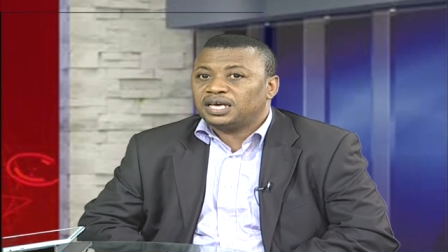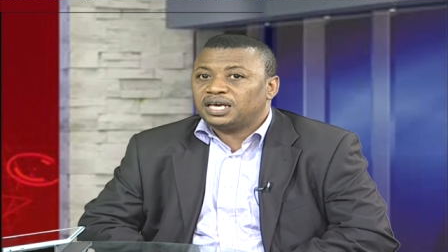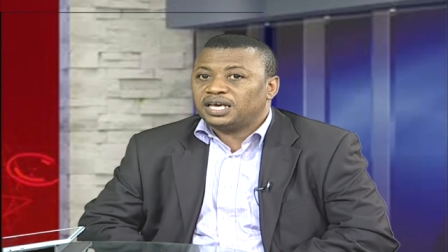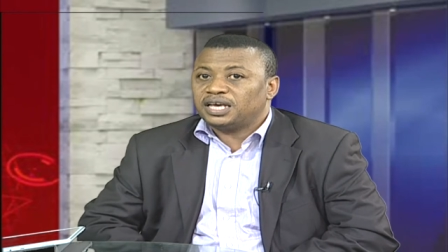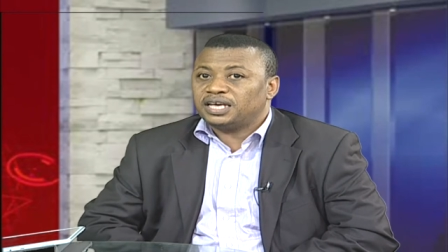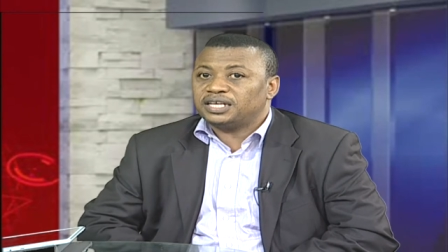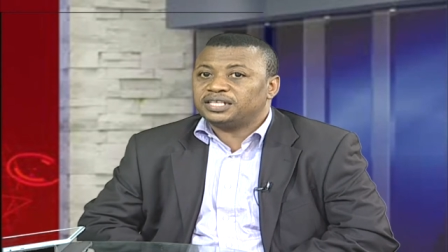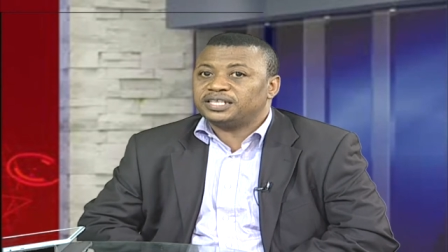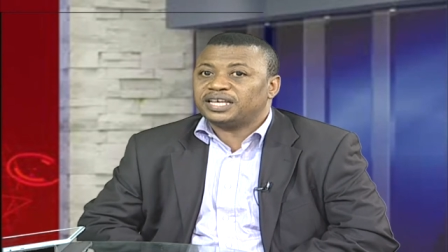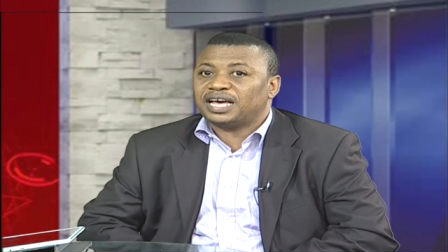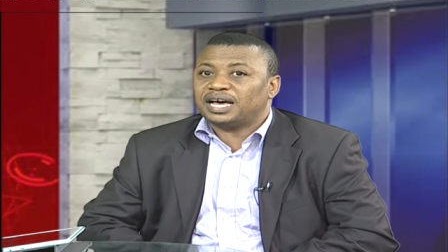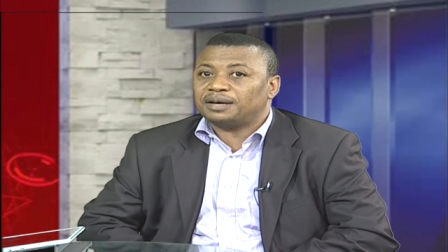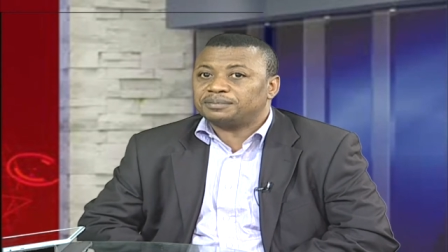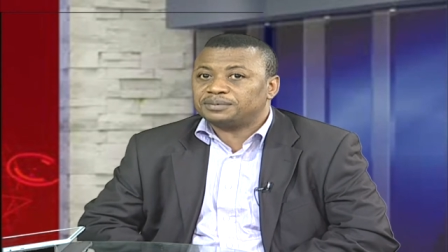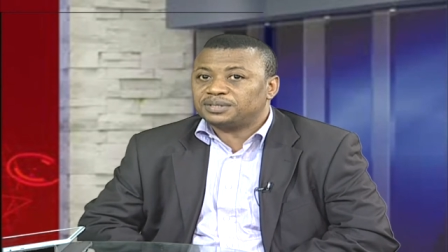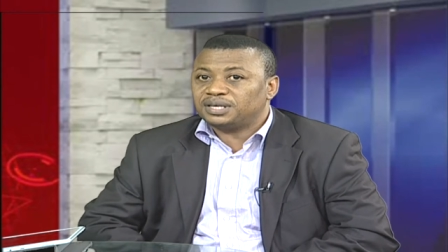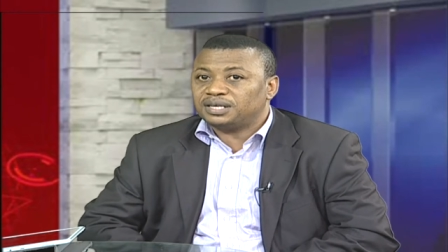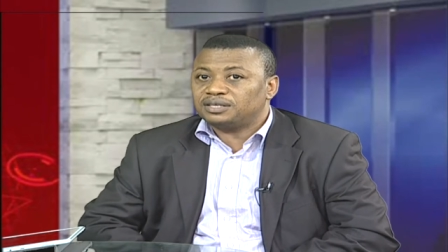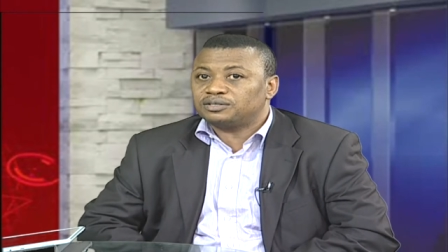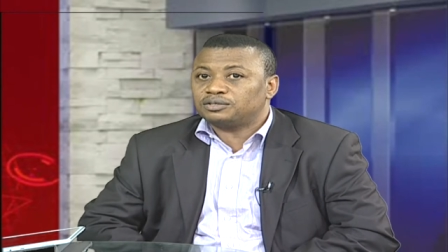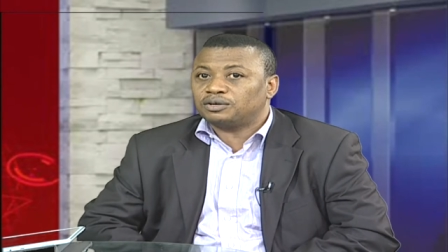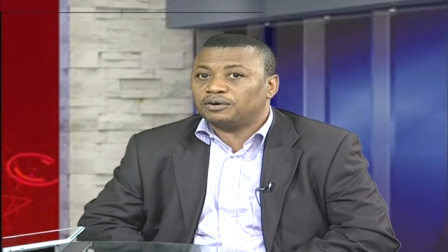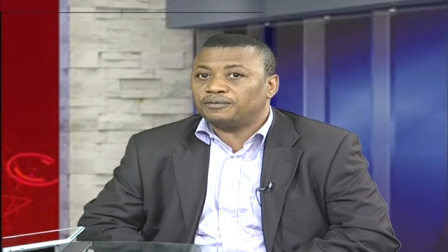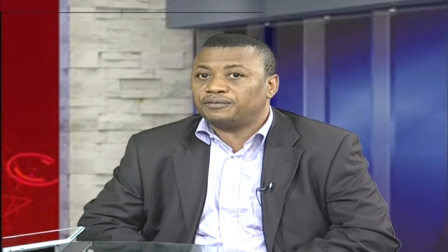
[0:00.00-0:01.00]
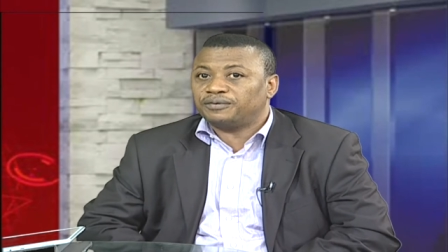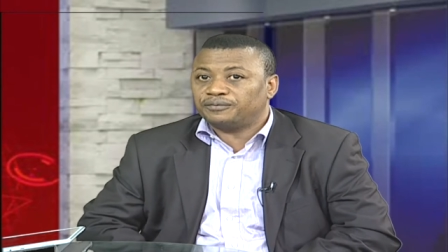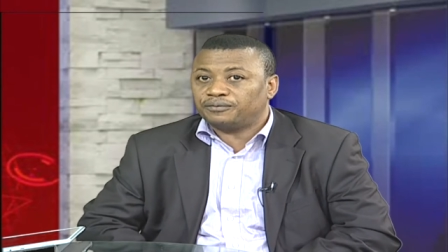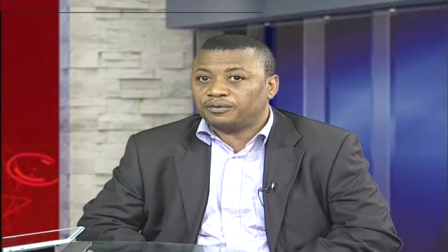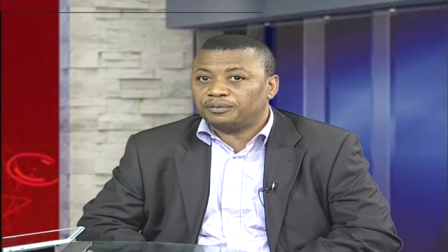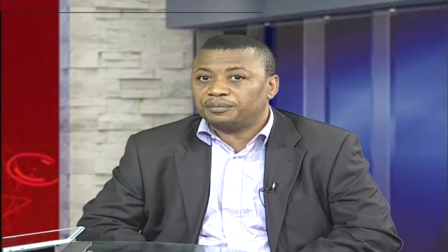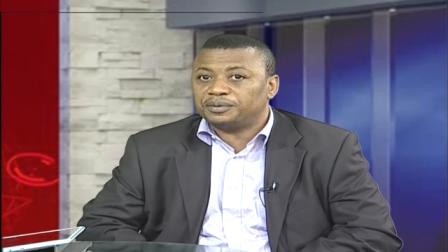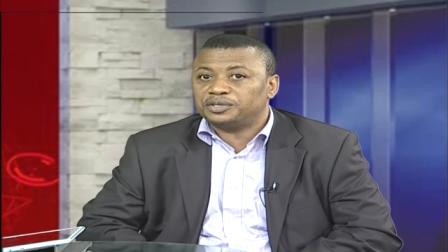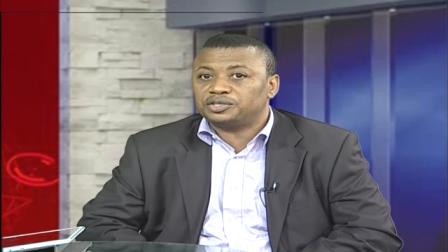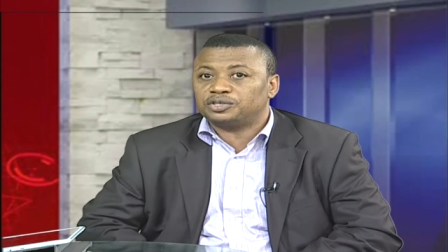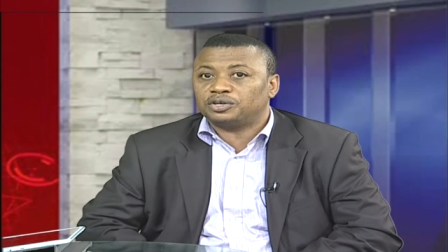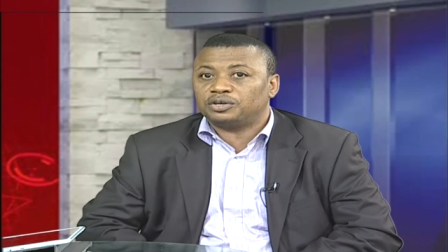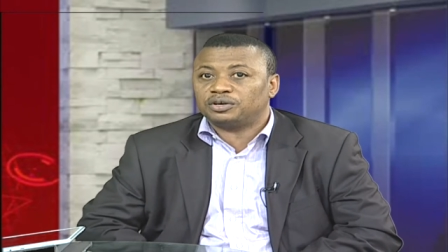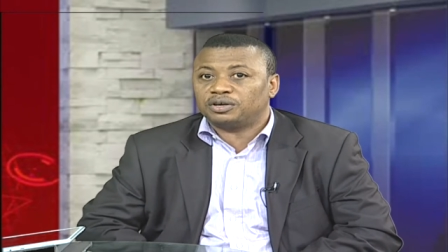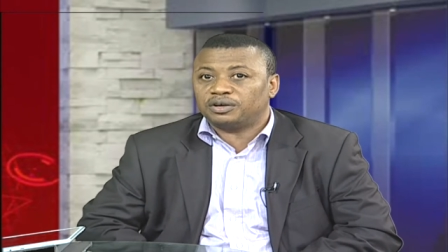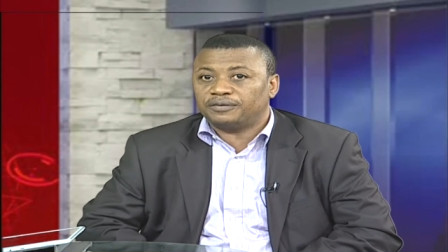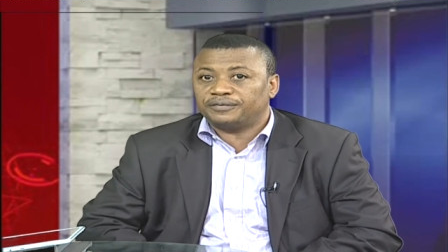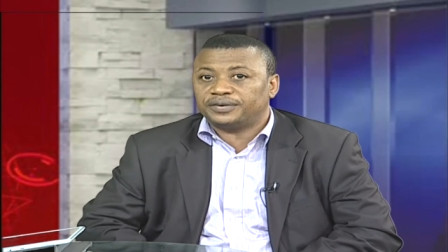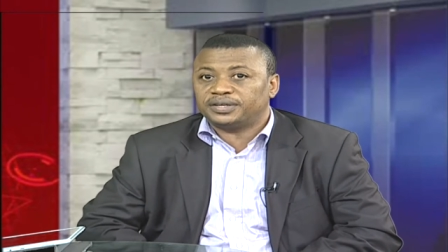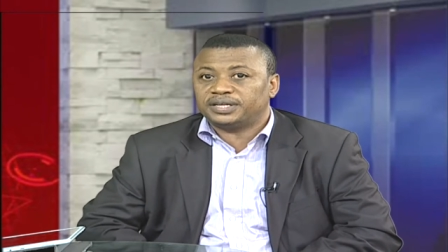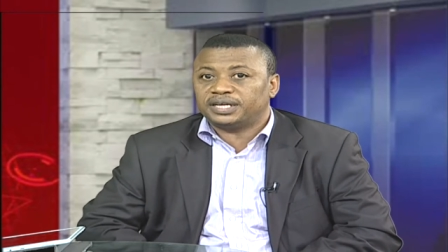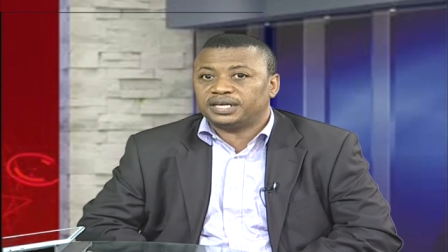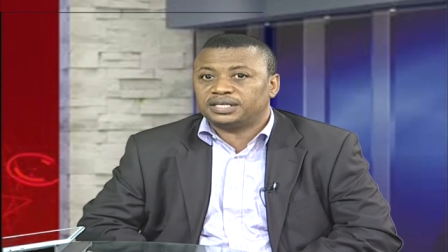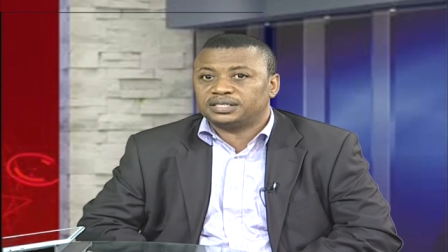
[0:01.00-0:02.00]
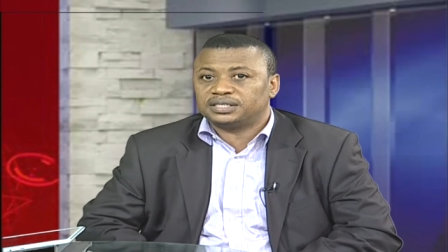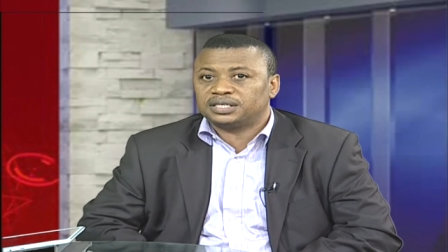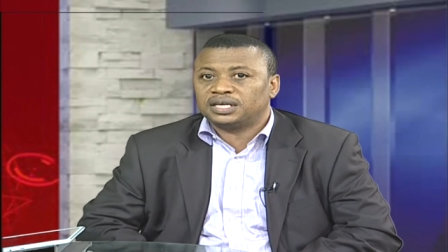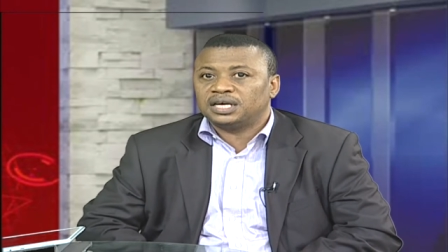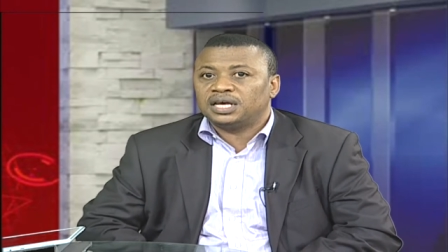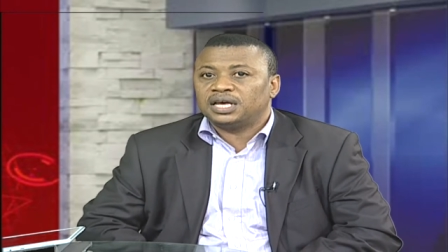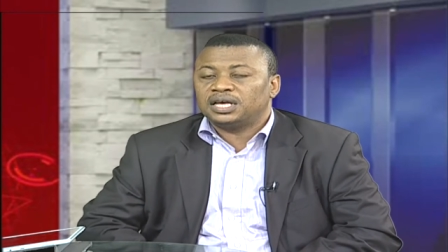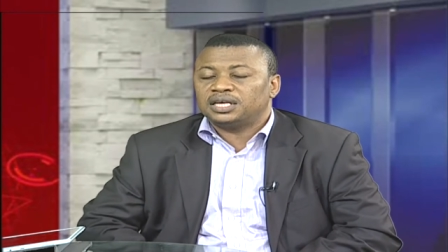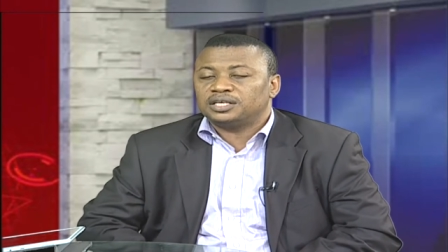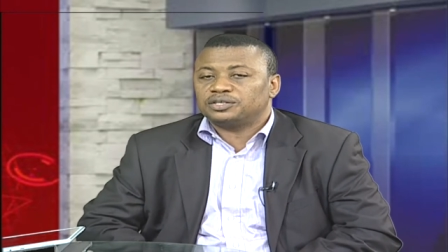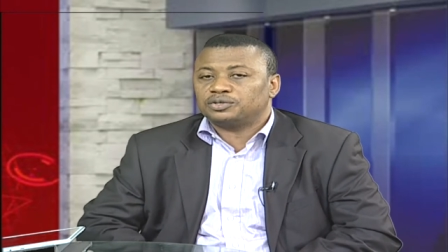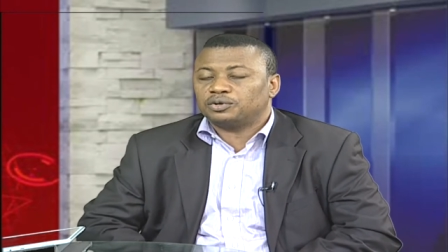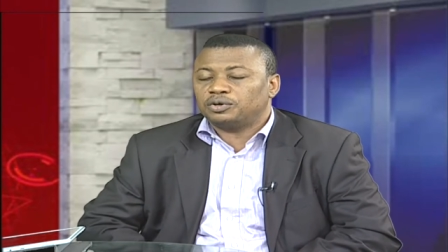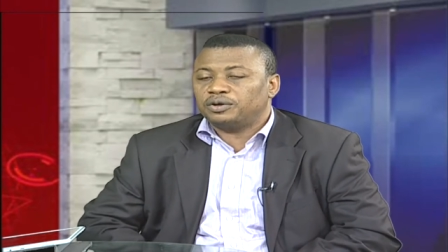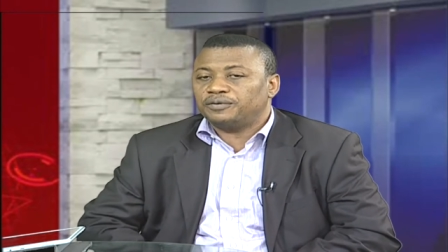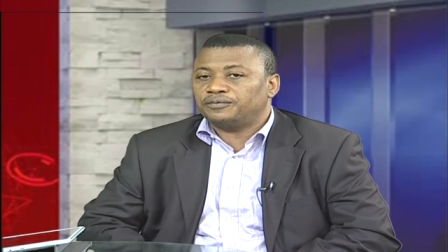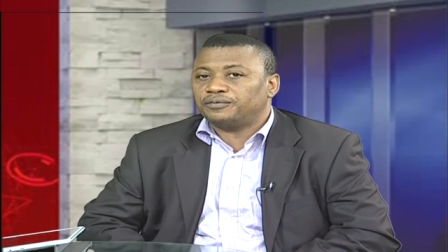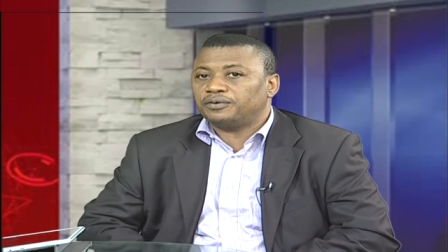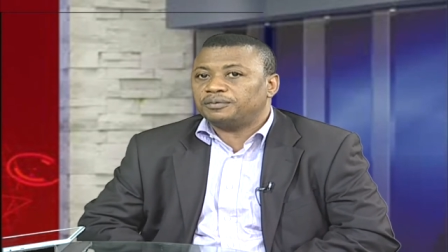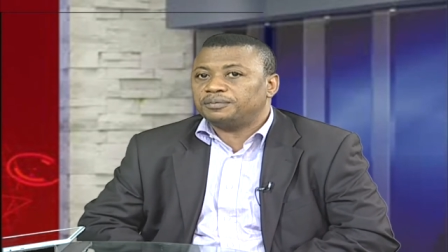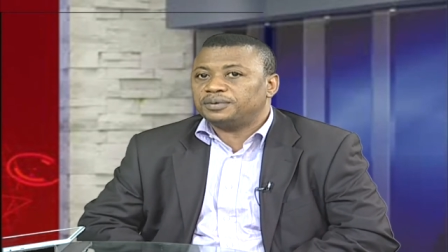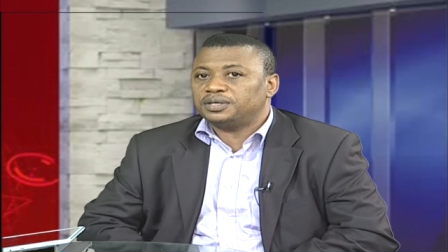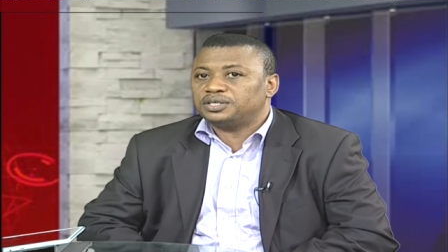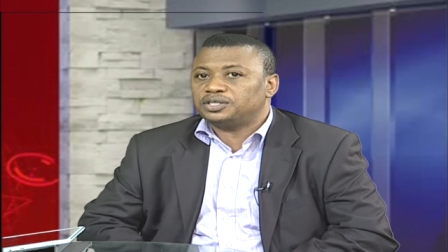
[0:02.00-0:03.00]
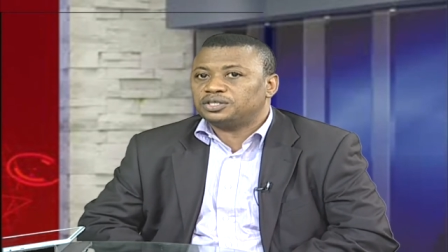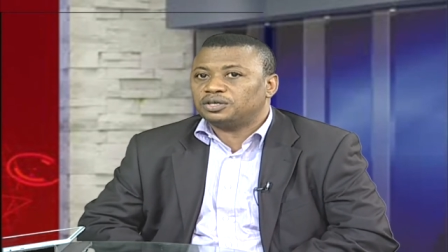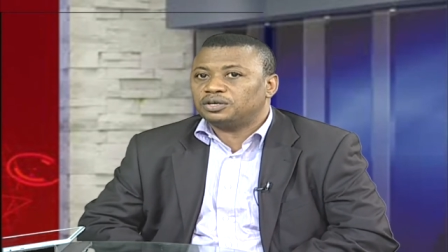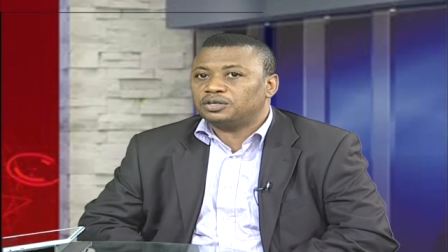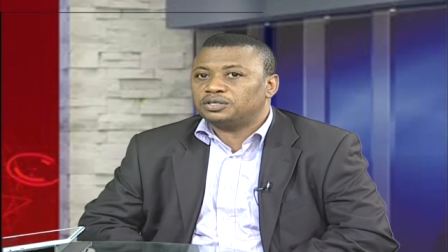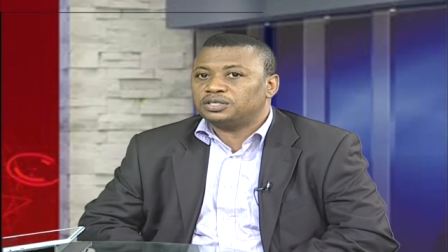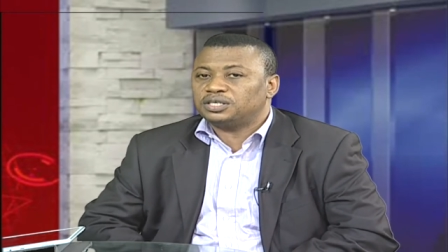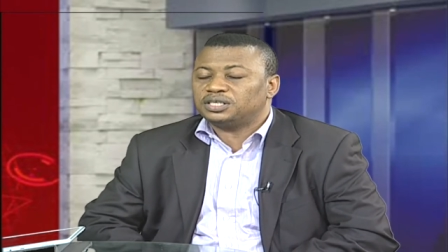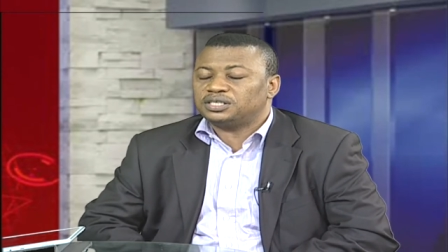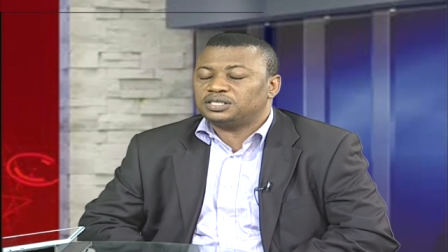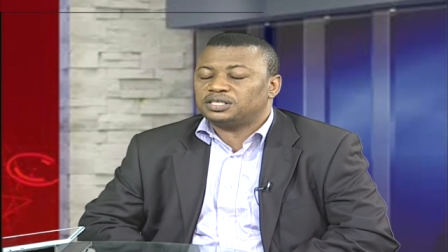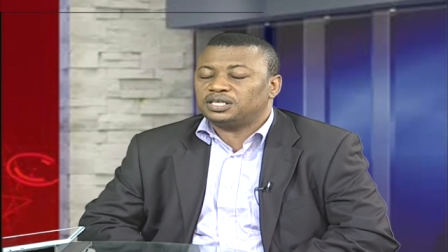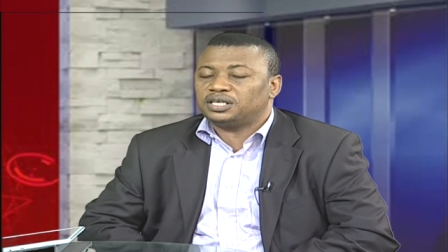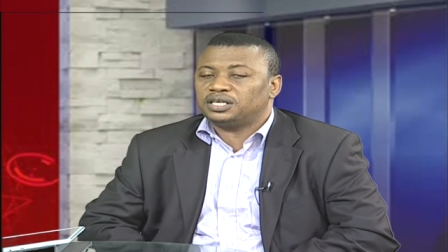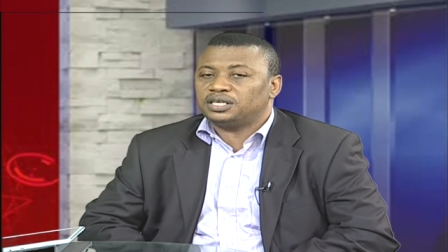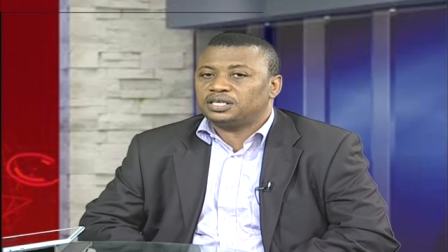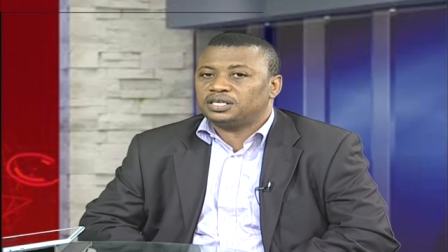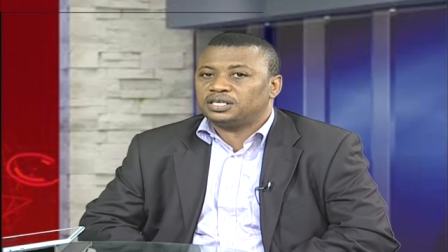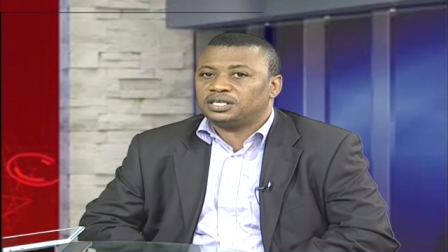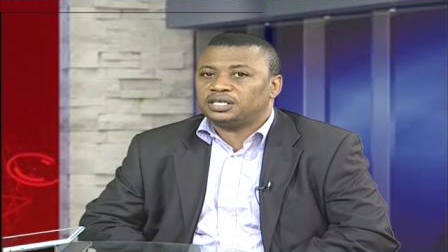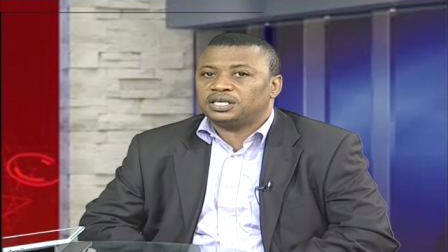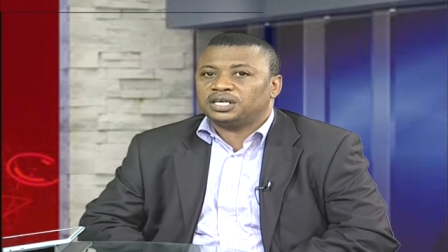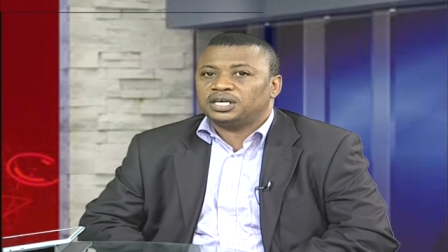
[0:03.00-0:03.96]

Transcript: in the absence of information governance. So information is, the,